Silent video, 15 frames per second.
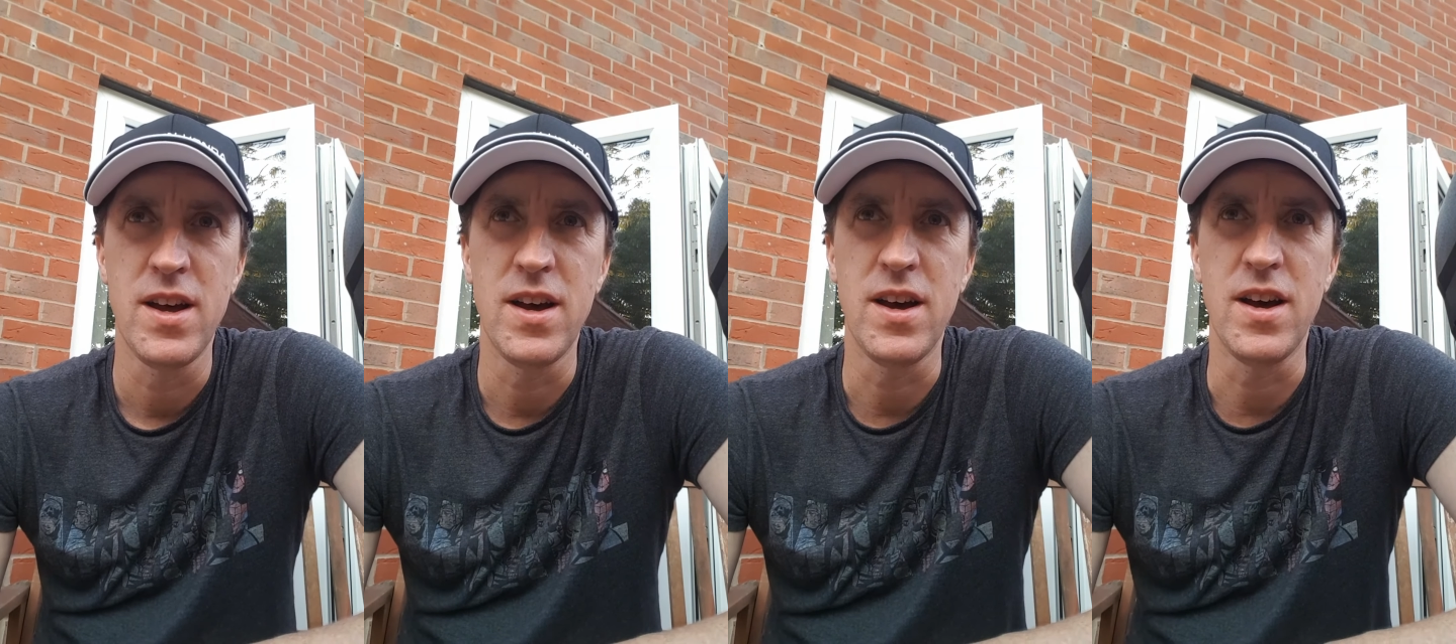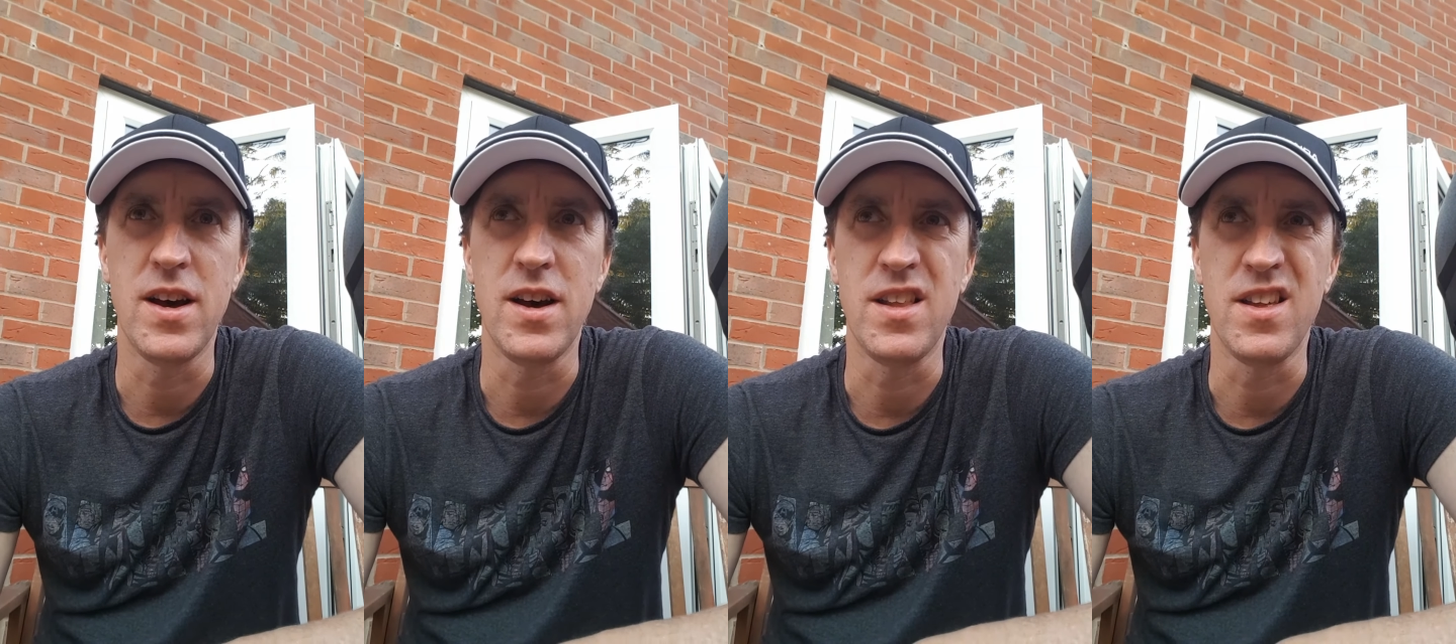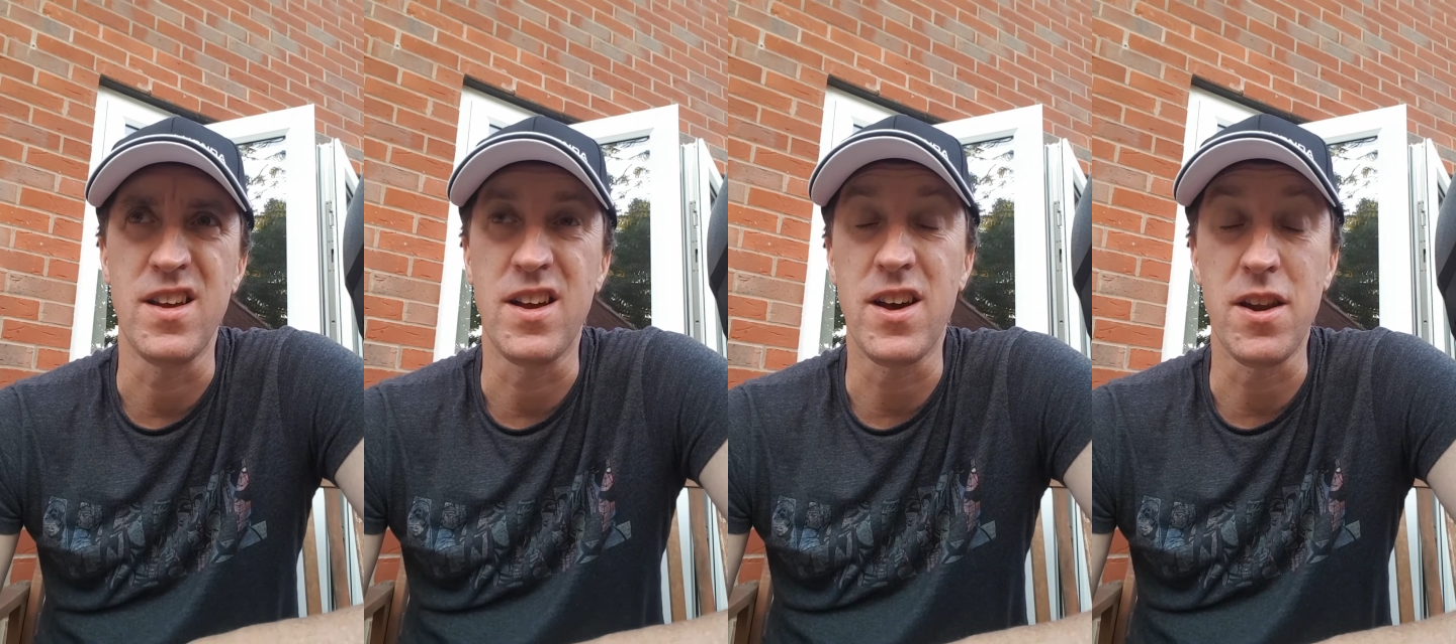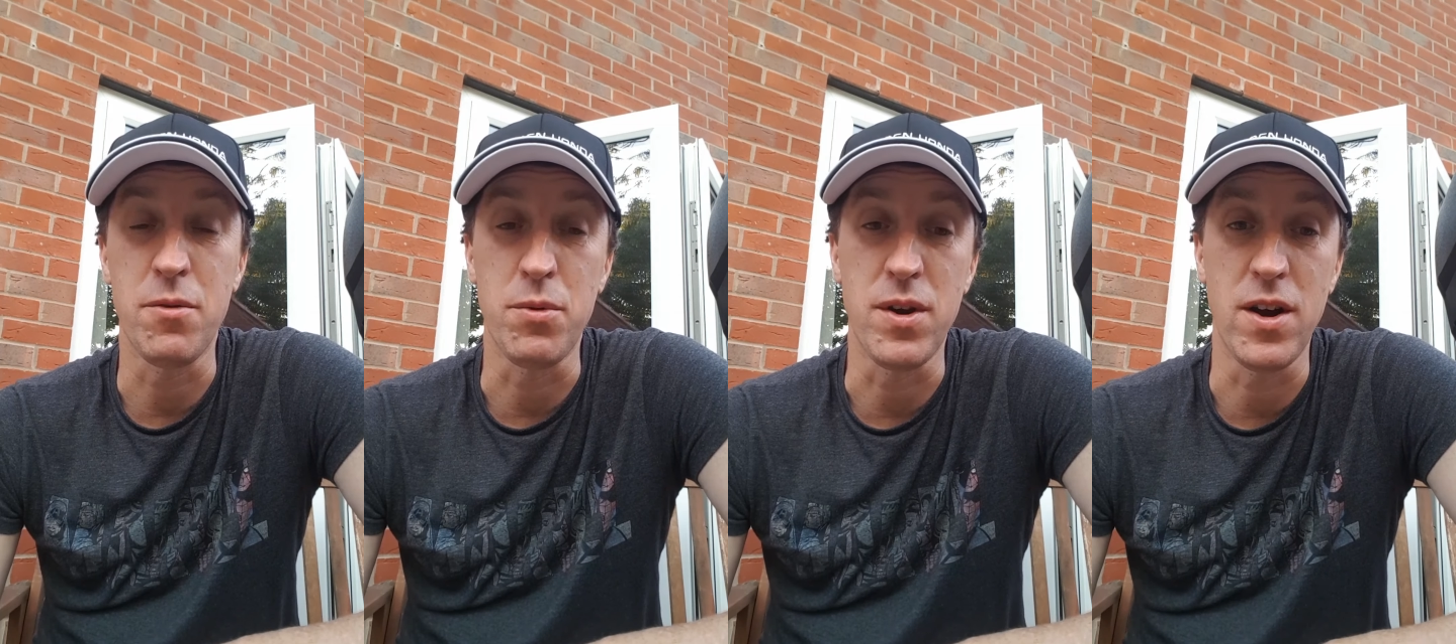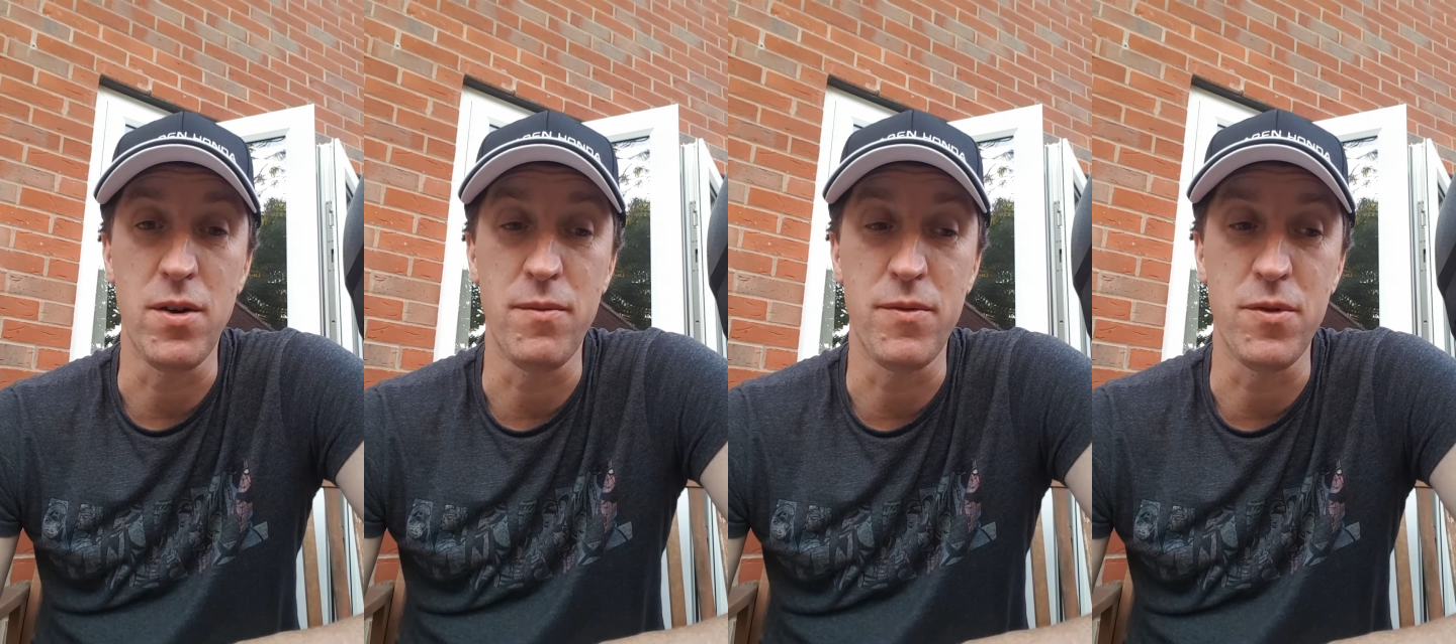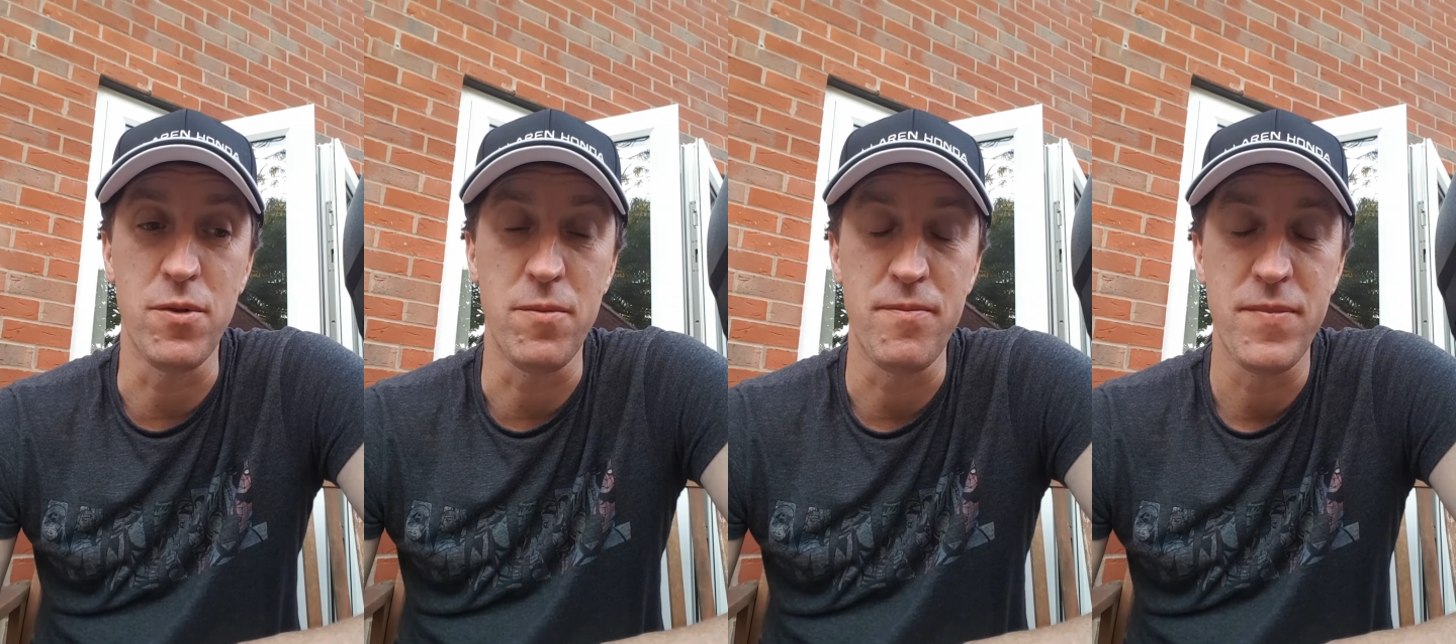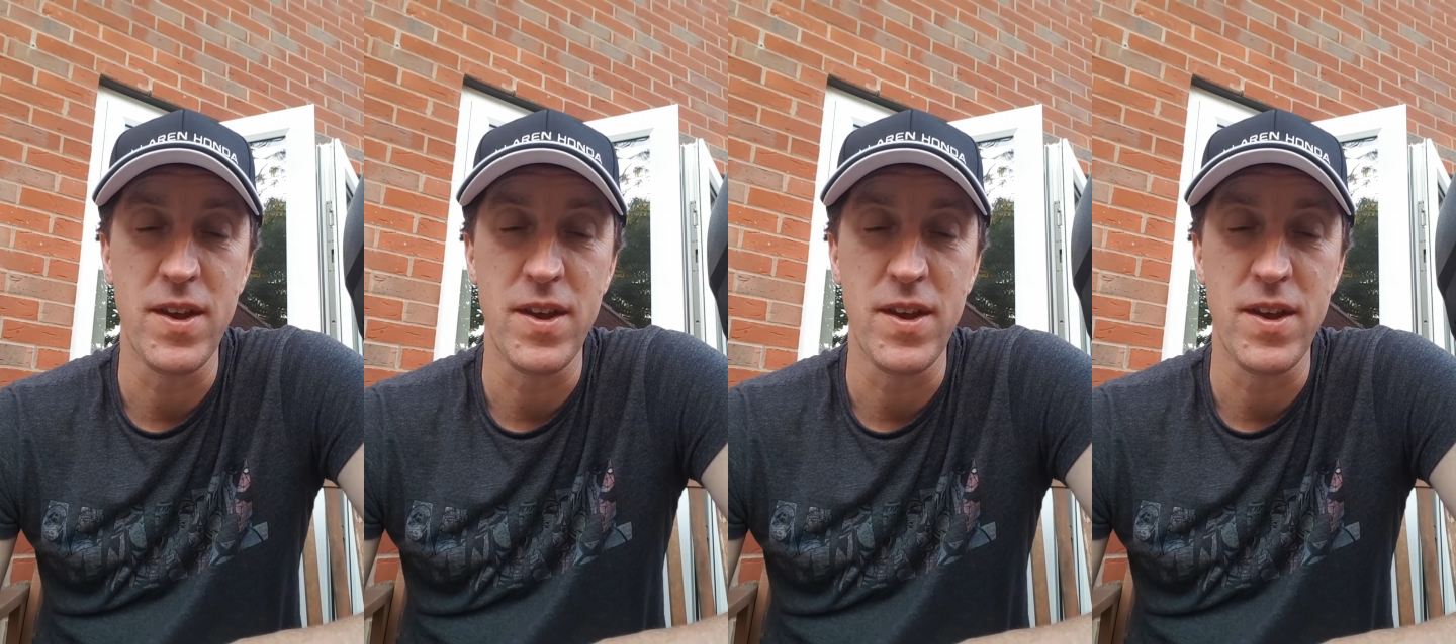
that you kind of would have hoped for.